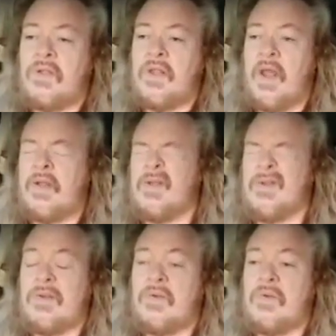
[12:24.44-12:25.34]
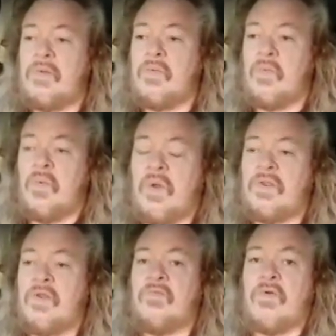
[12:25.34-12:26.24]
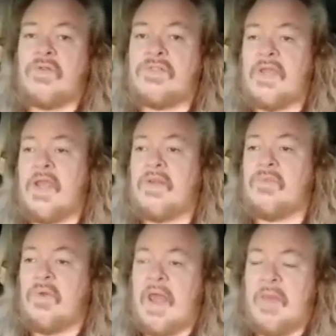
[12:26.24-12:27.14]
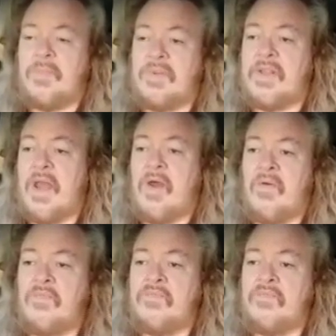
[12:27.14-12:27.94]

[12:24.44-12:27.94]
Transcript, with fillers: that what you've ordained will happen now.